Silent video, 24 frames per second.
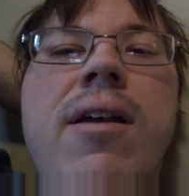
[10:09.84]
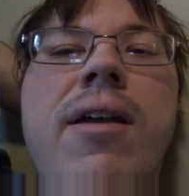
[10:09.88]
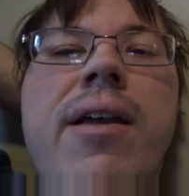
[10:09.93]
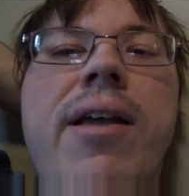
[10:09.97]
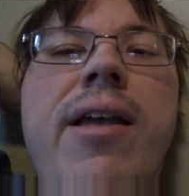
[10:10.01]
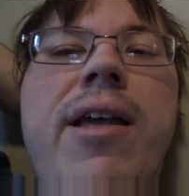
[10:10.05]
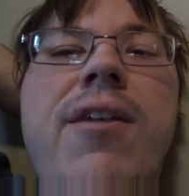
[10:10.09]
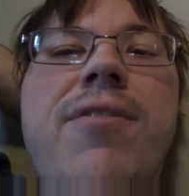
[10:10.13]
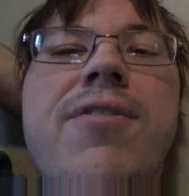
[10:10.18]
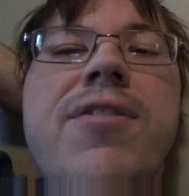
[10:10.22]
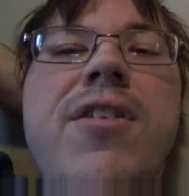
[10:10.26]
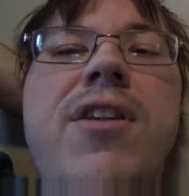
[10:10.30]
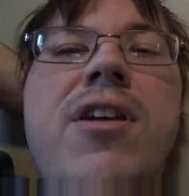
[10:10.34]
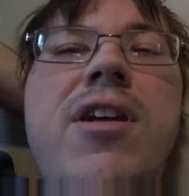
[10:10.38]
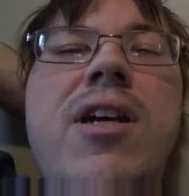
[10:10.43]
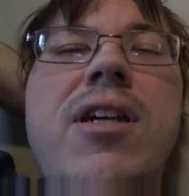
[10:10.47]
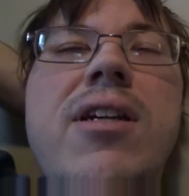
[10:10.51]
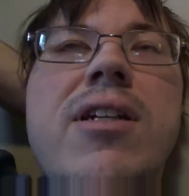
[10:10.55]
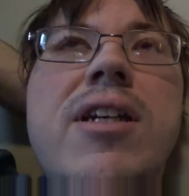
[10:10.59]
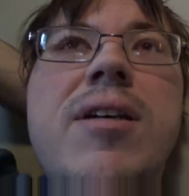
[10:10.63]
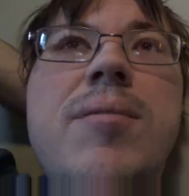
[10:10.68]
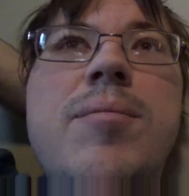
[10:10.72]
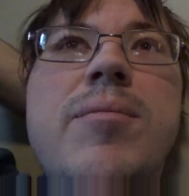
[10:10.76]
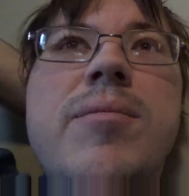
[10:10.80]
If
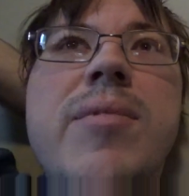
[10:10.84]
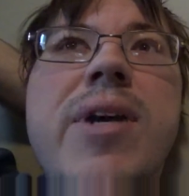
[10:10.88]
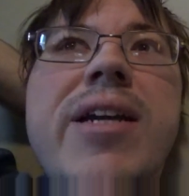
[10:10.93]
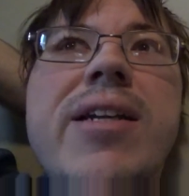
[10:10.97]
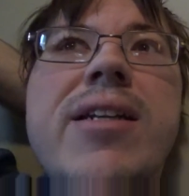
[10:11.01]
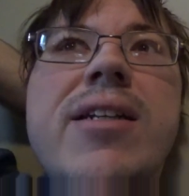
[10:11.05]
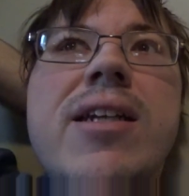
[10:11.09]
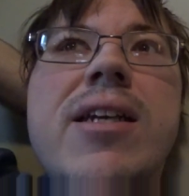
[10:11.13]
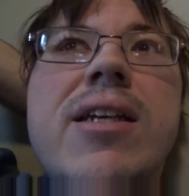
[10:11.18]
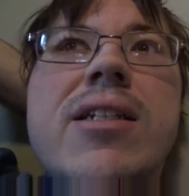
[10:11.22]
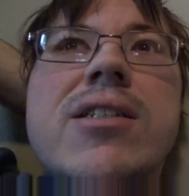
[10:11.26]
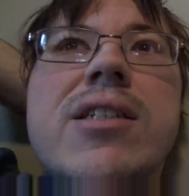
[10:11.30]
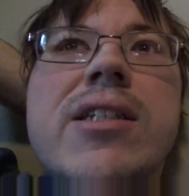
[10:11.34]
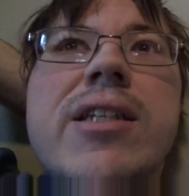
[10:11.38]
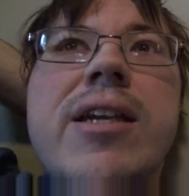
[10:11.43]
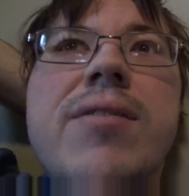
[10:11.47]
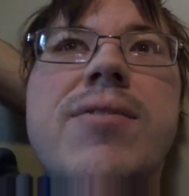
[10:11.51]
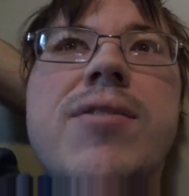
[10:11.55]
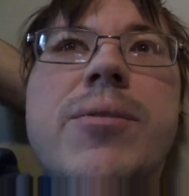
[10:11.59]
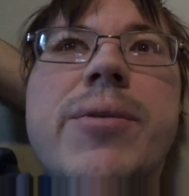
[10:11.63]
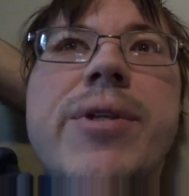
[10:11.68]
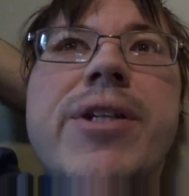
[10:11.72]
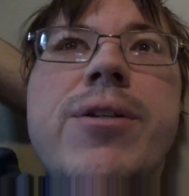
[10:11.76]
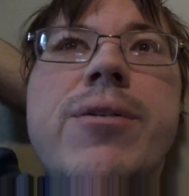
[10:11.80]
not, I might actually
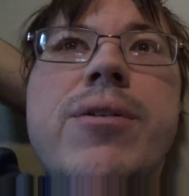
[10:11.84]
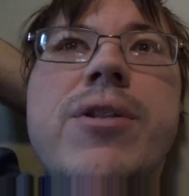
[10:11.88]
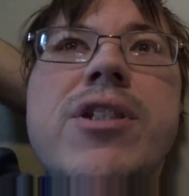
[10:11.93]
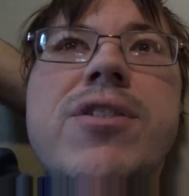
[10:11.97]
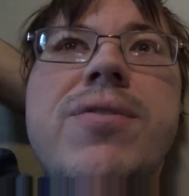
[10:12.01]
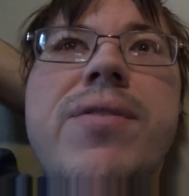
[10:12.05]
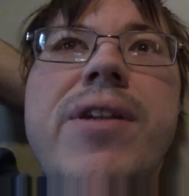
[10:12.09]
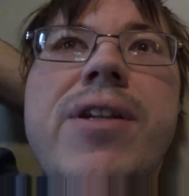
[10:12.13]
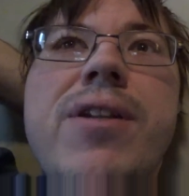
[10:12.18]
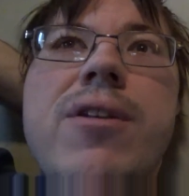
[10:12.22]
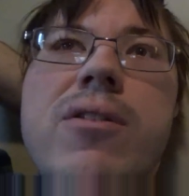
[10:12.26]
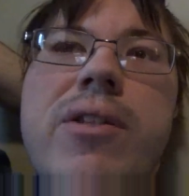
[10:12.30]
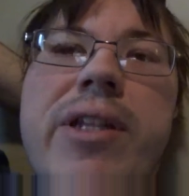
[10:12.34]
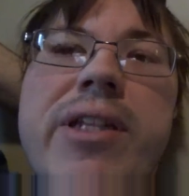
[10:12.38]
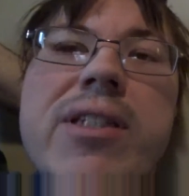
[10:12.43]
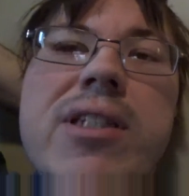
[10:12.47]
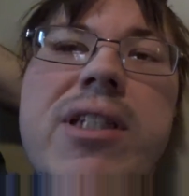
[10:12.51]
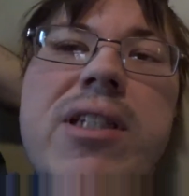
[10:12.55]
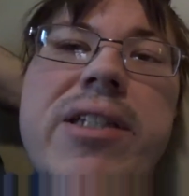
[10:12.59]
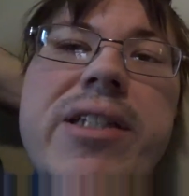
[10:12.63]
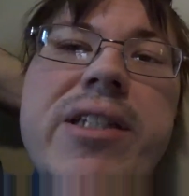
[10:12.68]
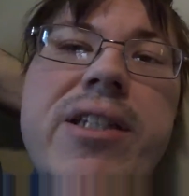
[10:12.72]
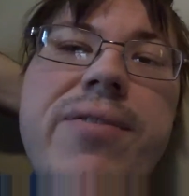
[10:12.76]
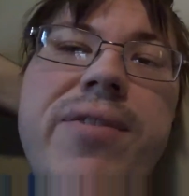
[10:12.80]
have to redo this video, like
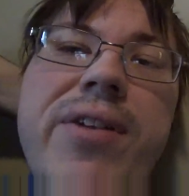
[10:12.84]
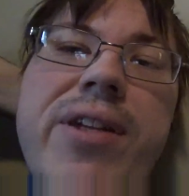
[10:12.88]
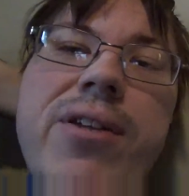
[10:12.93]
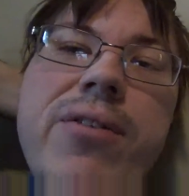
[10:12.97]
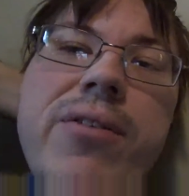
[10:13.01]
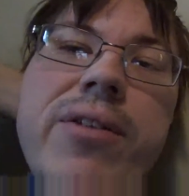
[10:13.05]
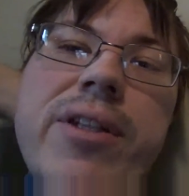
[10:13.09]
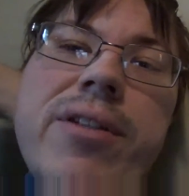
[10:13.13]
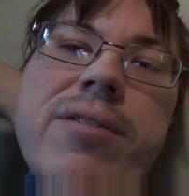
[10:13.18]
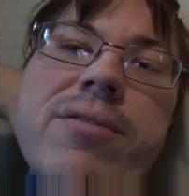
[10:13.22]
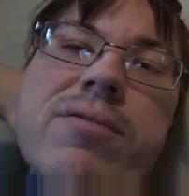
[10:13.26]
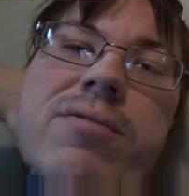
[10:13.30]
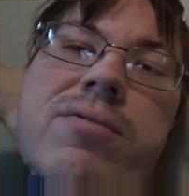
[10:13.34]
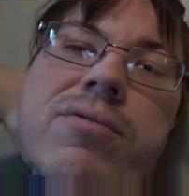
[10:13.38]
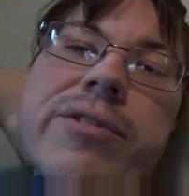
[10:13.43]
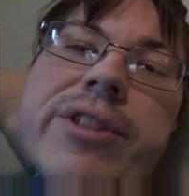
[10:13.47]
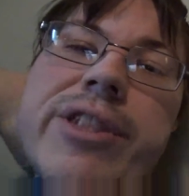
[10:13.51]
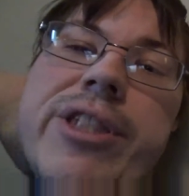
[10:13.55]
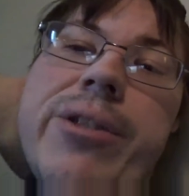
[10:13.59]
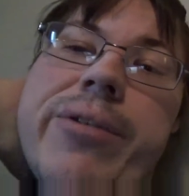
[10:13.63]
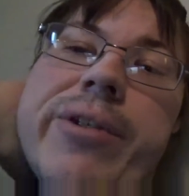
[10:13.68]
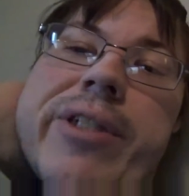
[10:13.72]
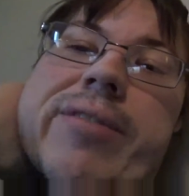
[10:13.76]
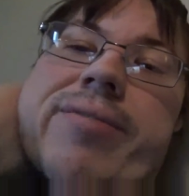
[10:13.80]
delete the video and then
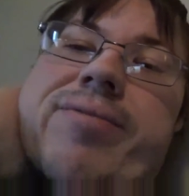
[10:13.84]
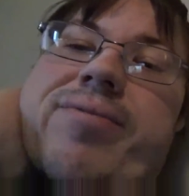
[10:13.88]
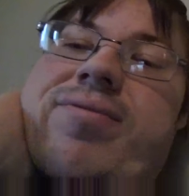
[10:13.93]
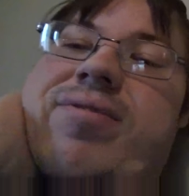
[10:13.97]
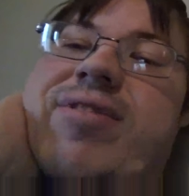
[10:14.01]
redo it.